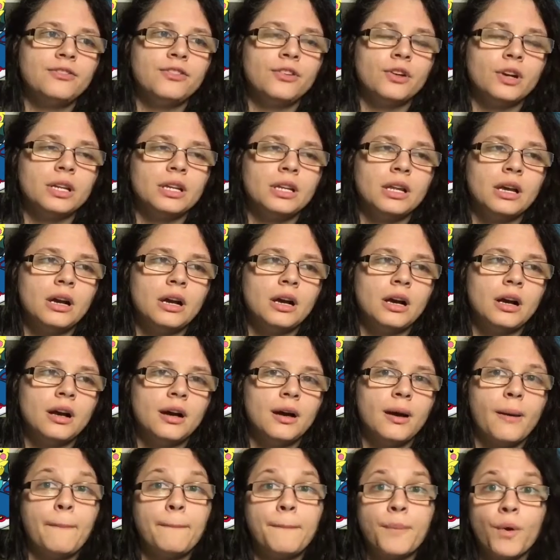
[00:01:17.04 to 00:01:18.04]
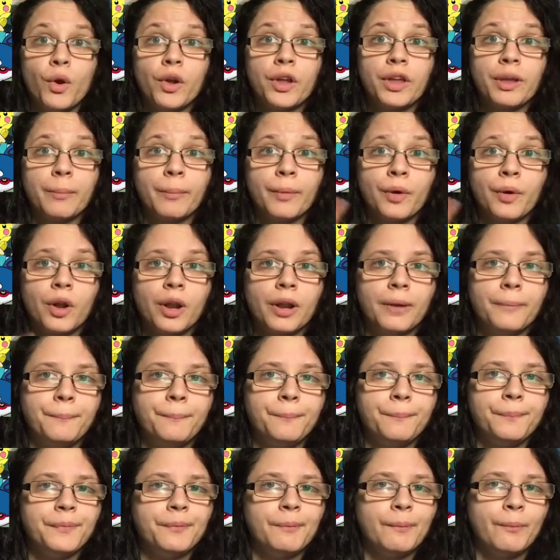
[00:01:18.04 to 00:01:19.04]
For the Pokemon,
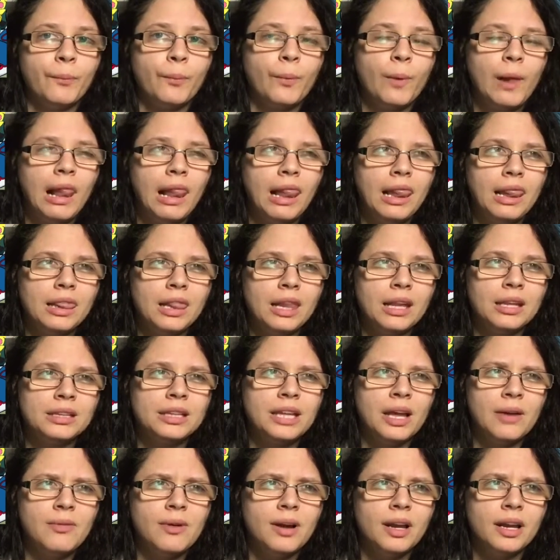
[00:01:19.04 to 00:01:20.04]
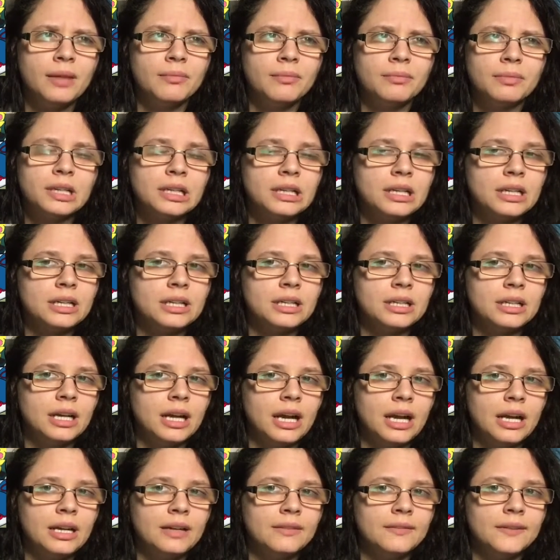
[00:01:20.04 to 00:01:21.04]
well, that one I'm
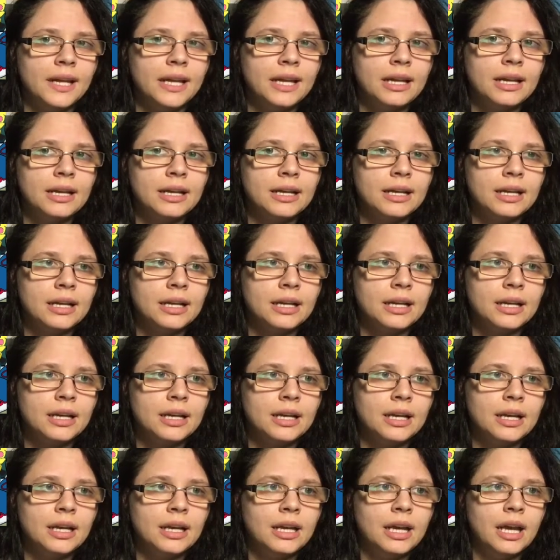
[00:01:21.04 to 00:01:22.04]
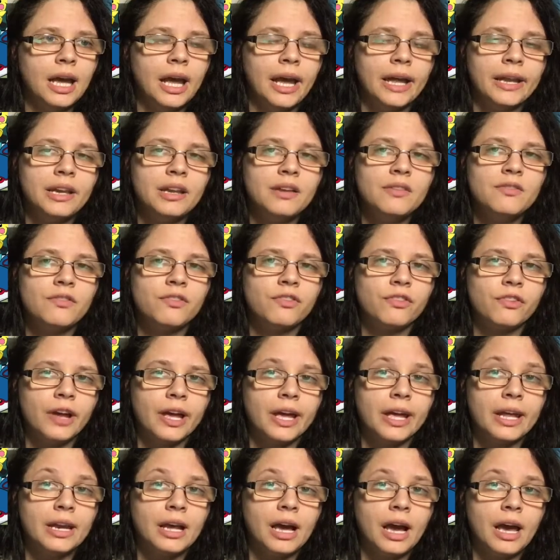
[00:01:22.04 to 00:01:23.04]
kind of like, I did
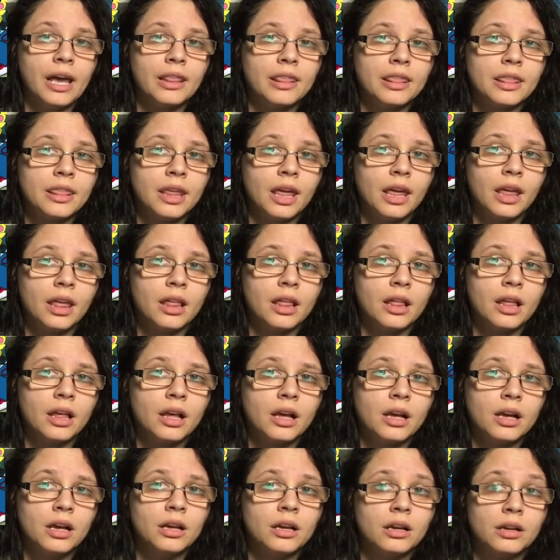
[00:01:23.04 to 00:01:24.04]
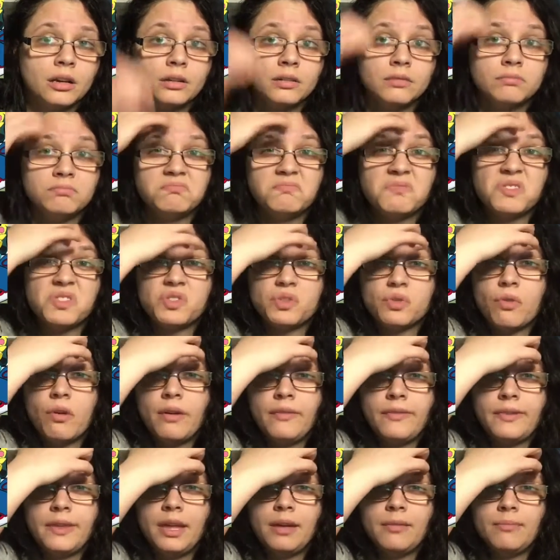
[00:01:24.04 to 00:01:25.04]
read, I think,
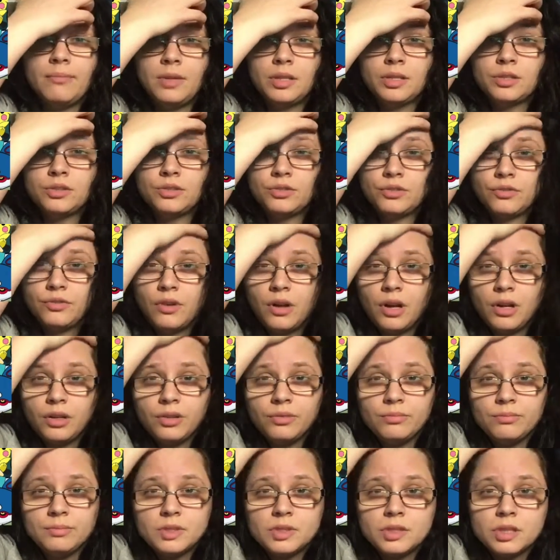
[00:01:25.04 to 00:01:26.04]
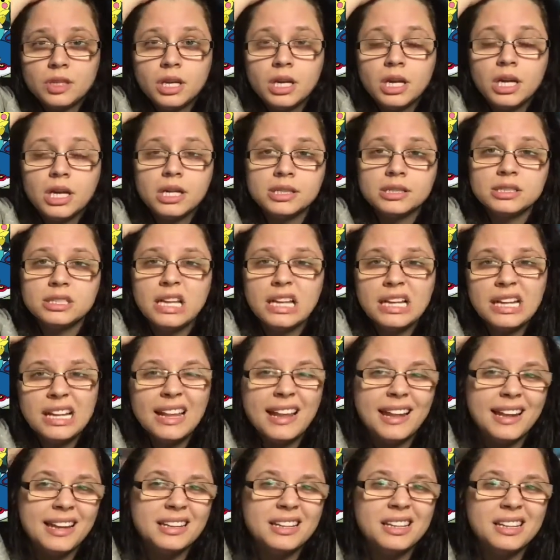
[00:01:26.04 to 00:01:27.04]
two of them, two volumes. It's
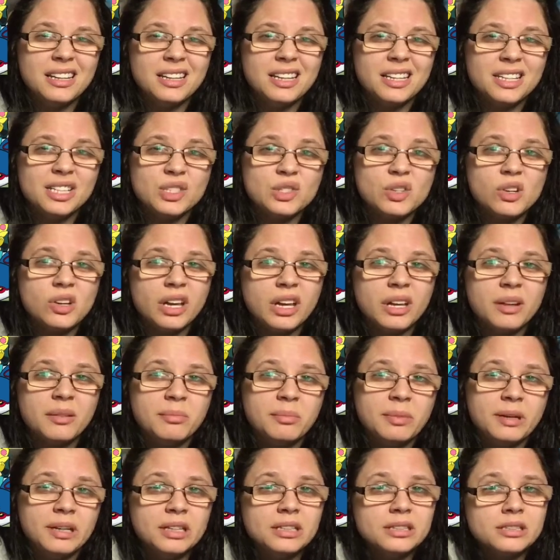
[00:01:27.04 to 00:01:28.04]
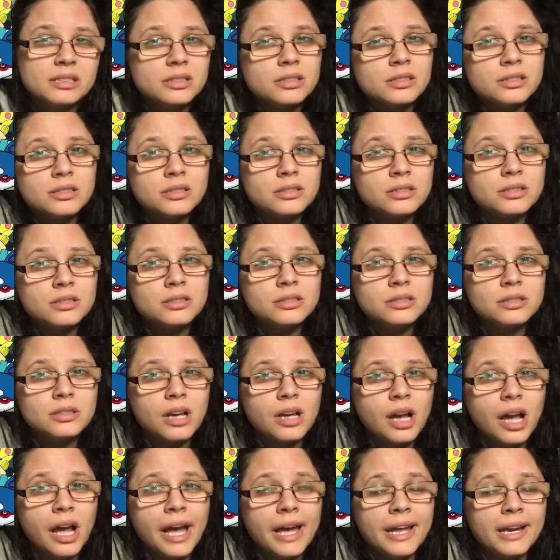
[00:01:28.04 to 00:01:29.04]
not that I didn't enjoy it, but
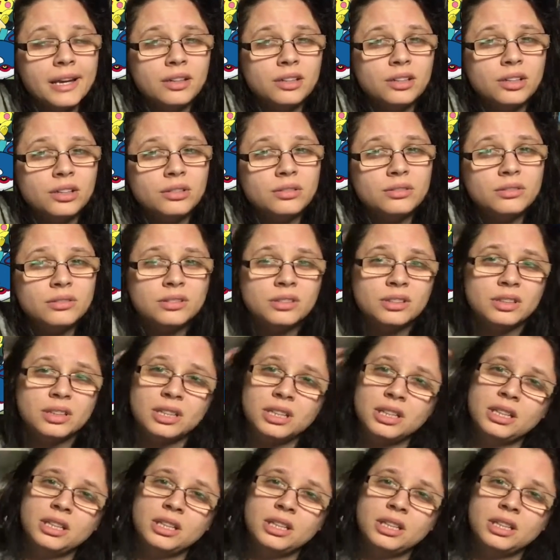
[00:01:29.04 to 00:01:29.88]
it's, I don't know,